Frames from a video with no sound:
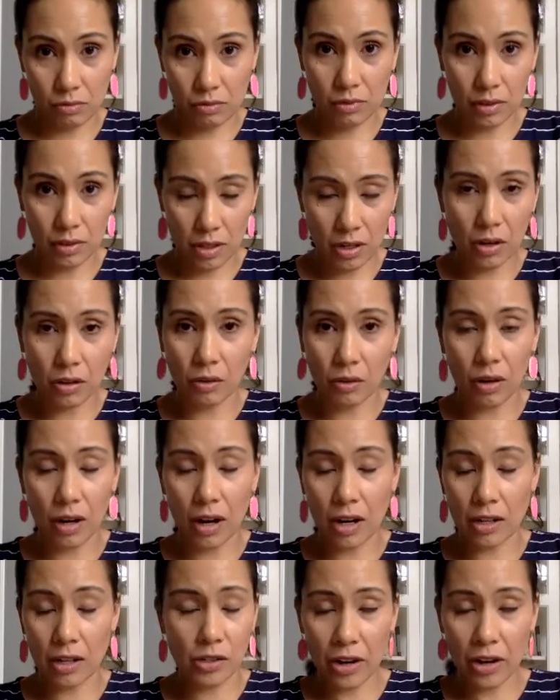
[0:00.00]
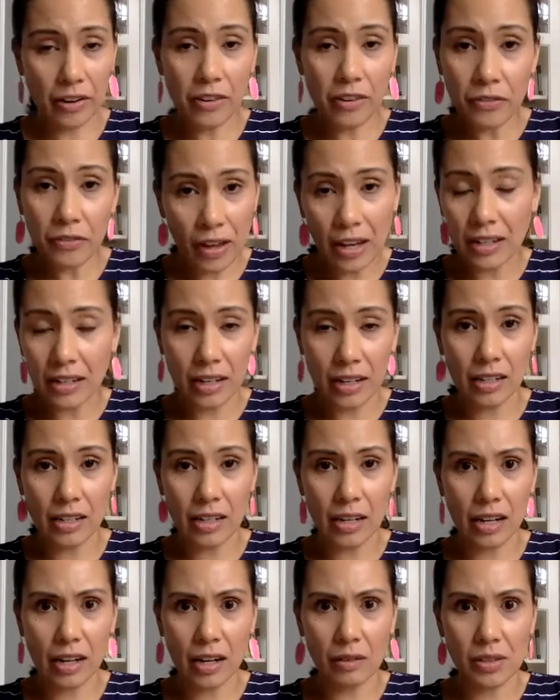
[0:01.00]
you know, you're not offended.
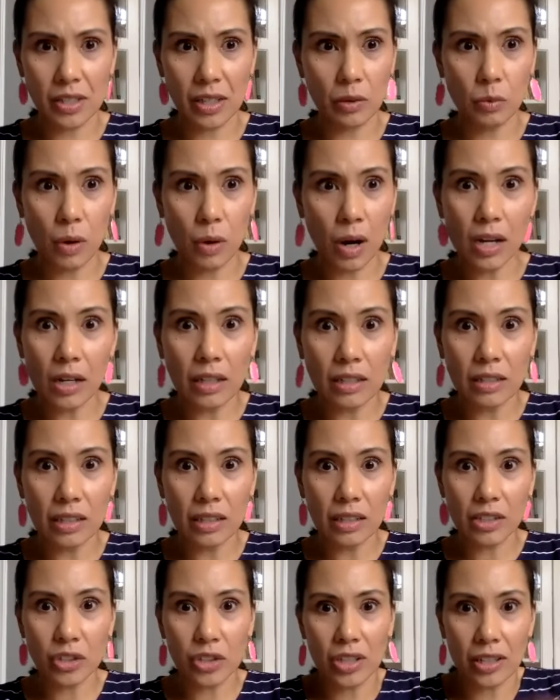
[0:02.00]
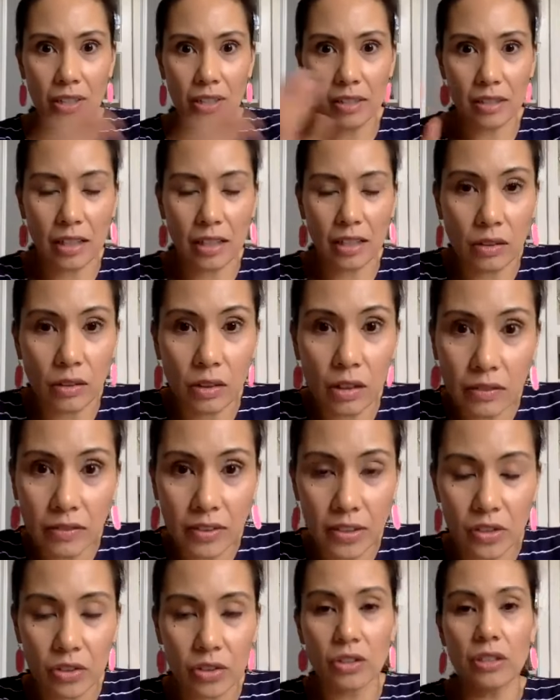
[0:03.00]
And I was like, what? Like, she had this like look of
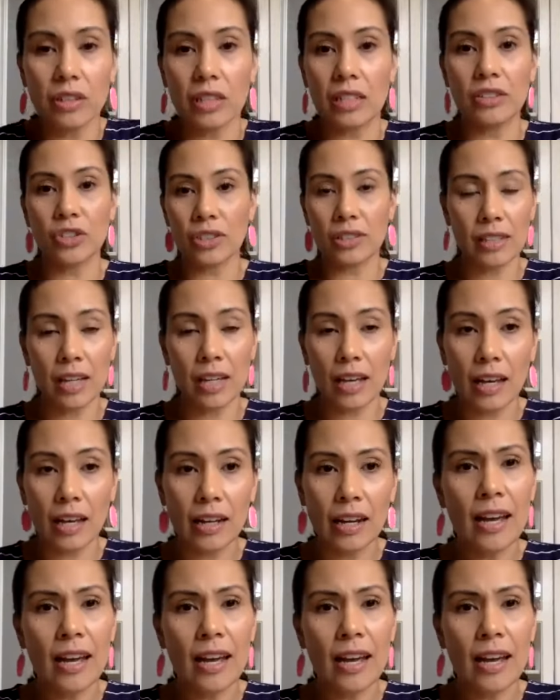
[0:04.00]
concern, and she said,